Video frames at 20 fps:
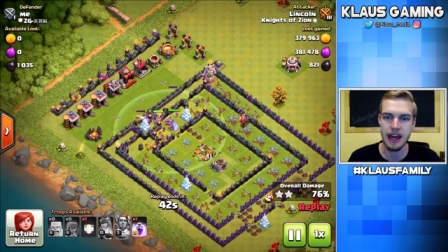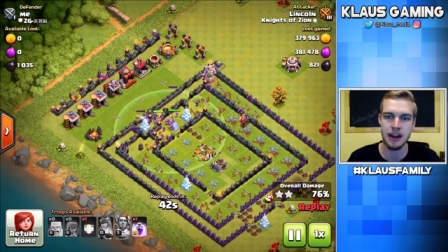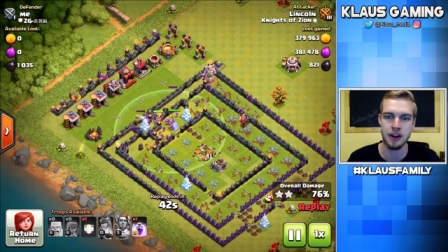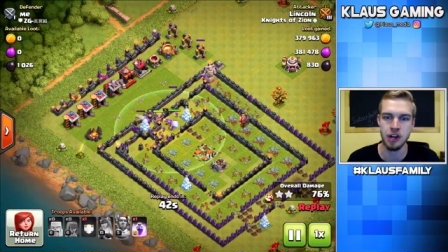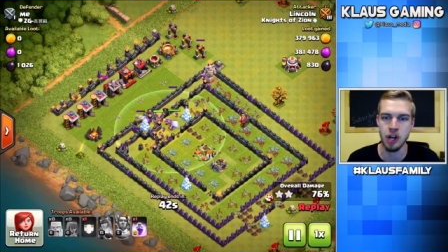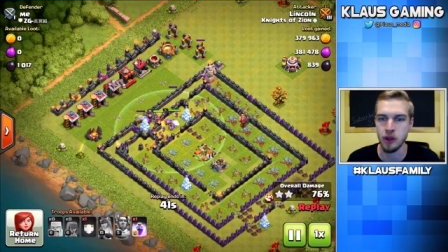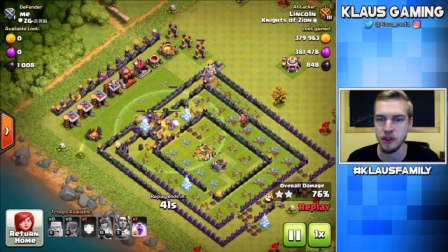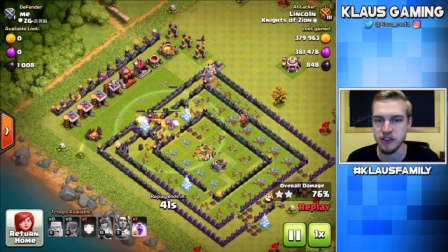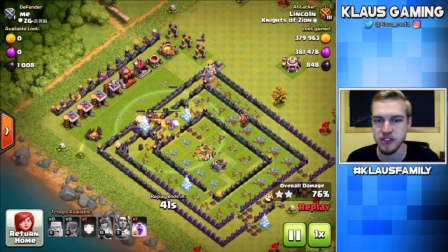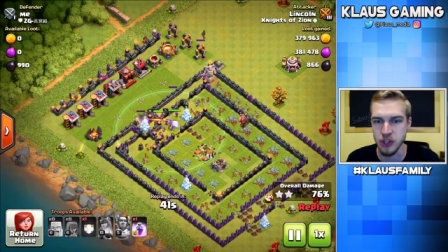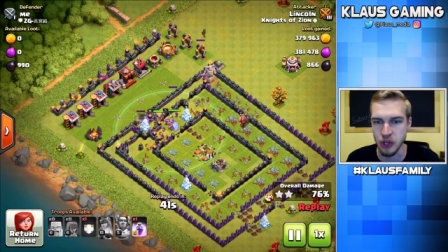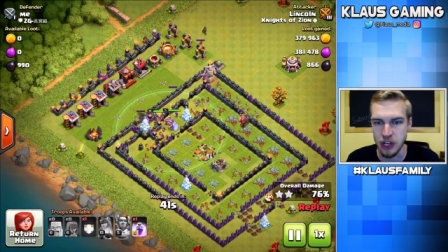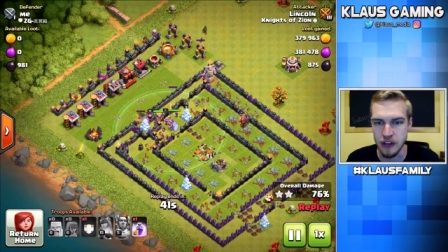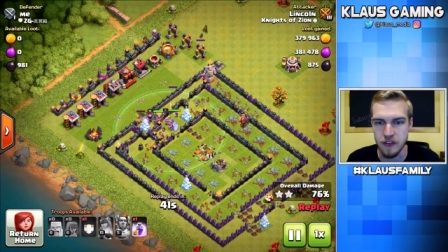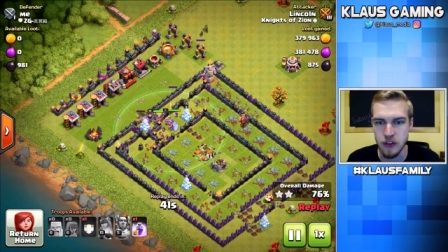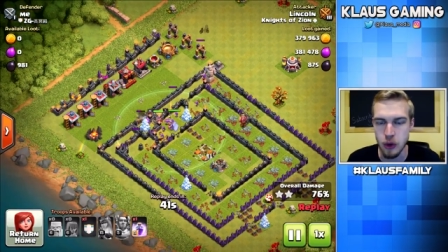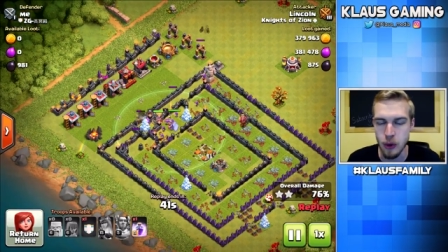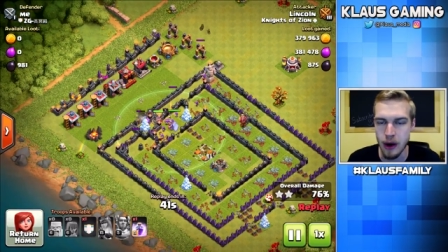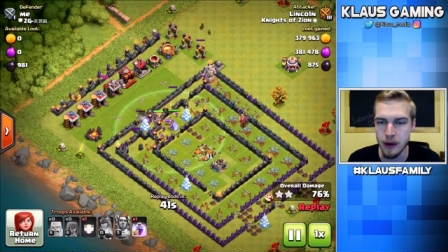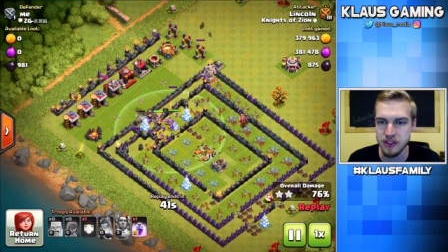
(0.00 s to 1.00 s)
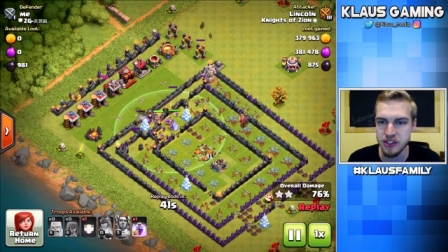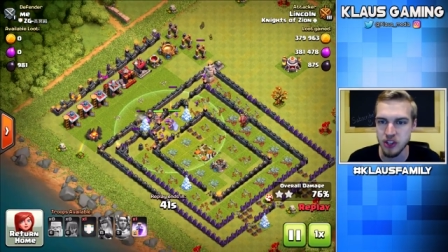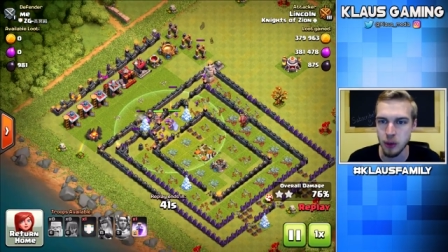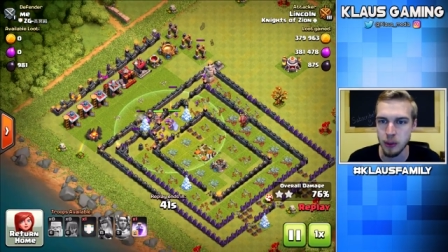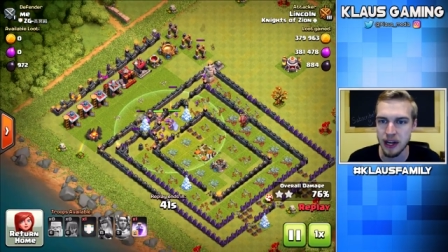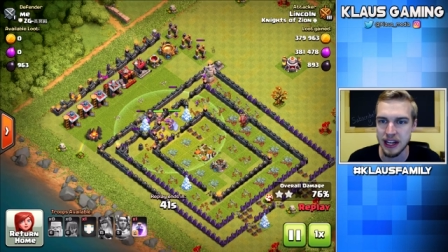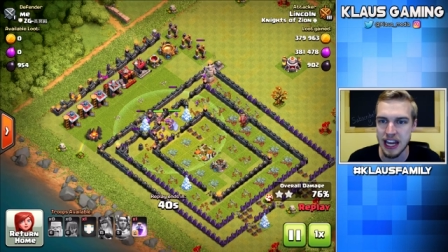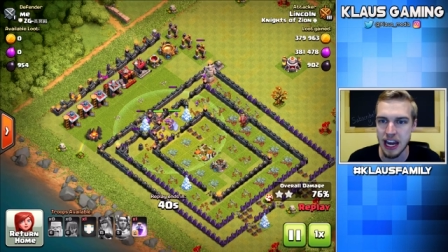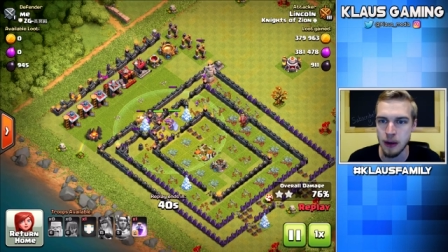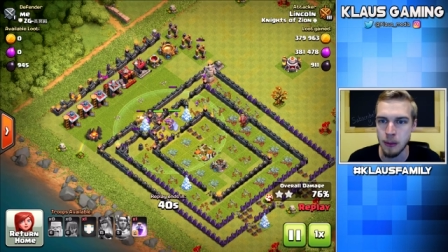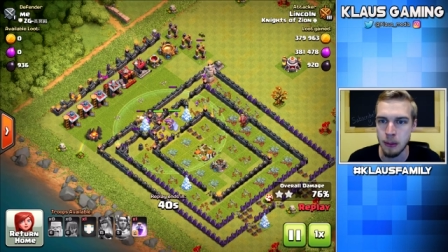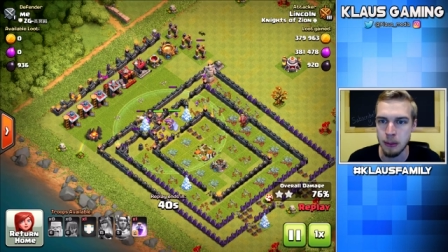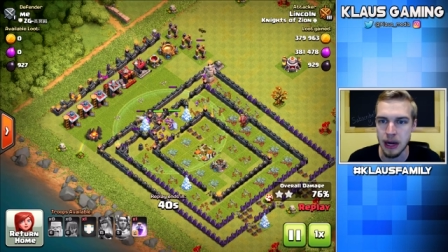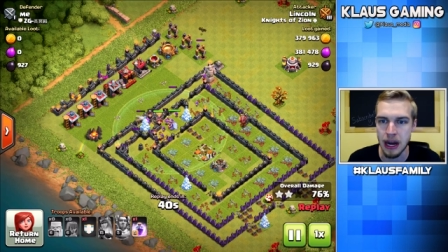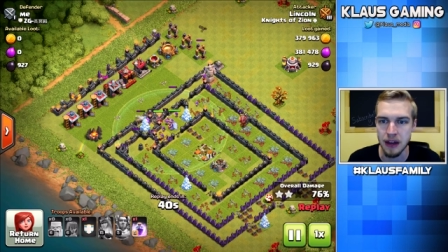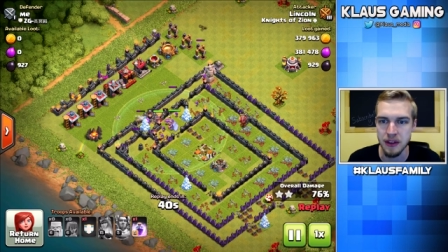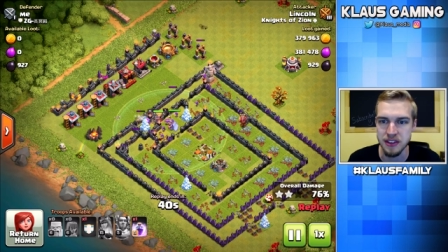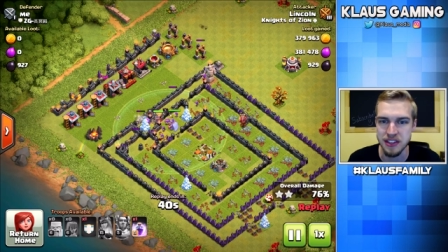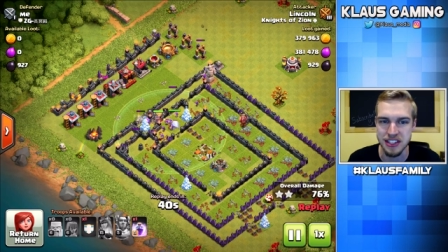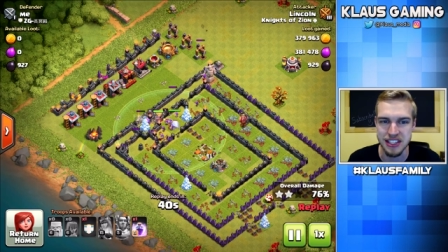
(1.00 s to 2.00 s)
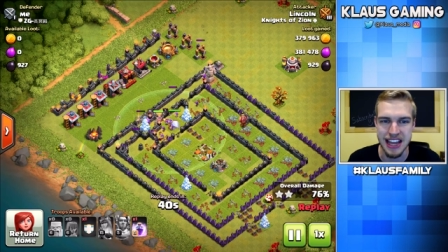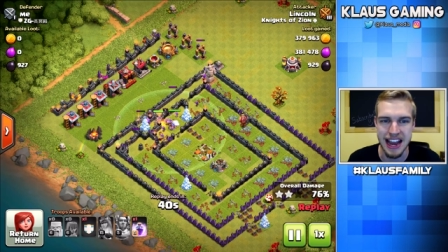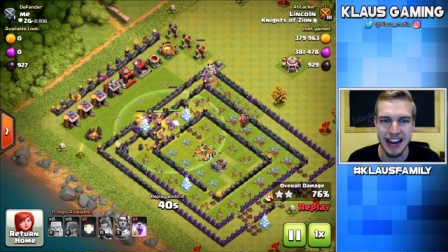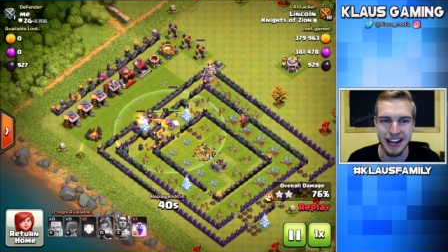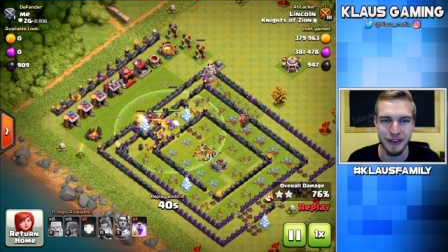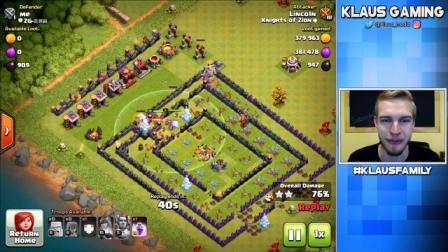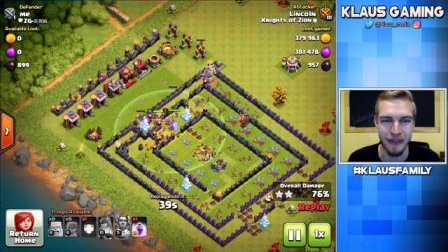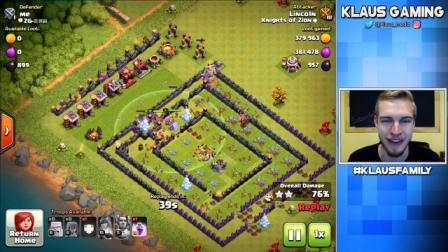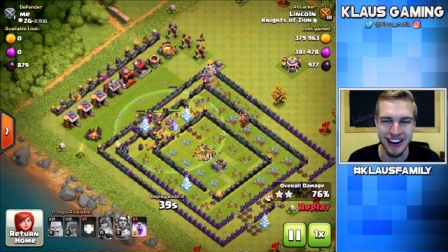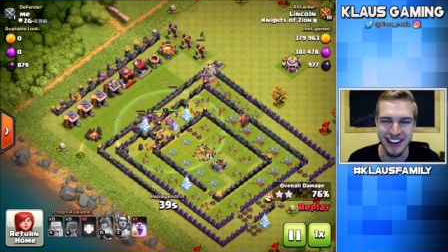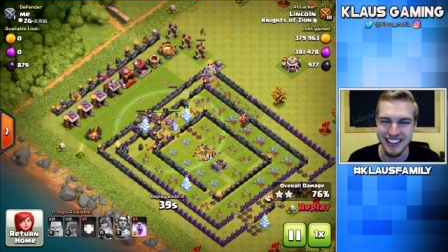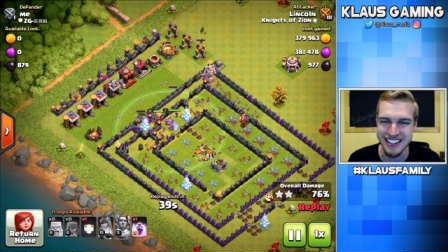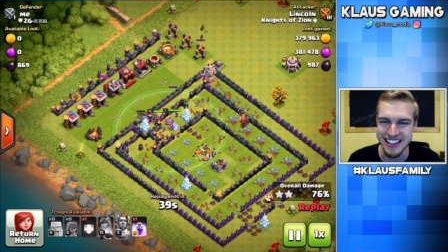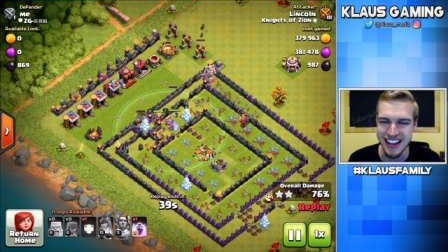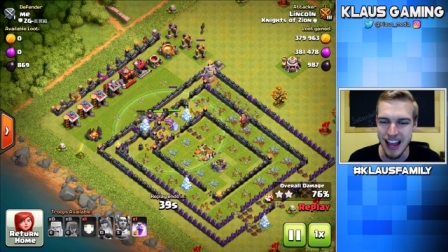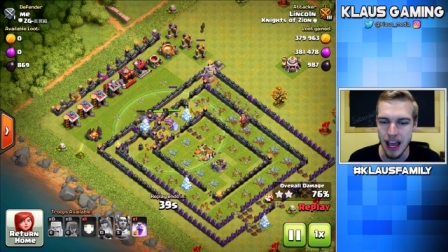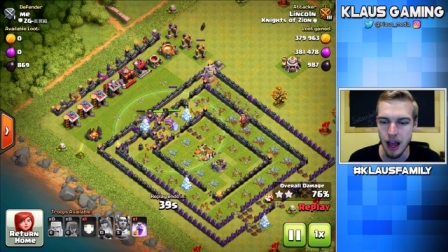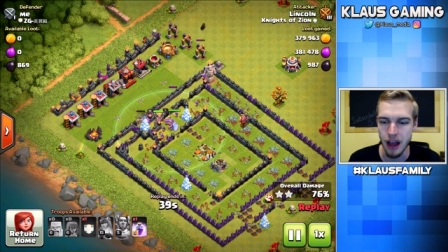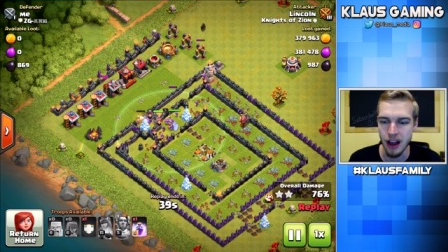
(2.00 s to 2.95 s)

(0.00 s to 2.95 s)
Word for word: I don't know, this is only a few hours ago, but I can't remember how this attack went.